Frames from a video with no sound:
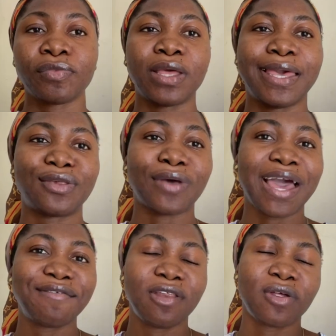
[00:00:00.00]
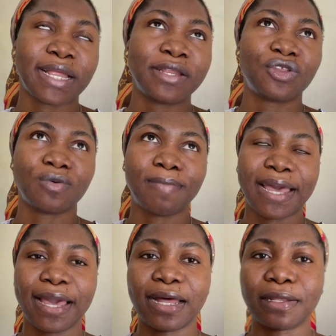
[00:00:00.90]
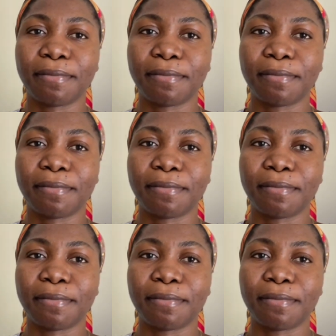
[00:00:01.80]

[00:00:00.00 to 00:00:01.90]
yeah so i have a lot i need to buy at the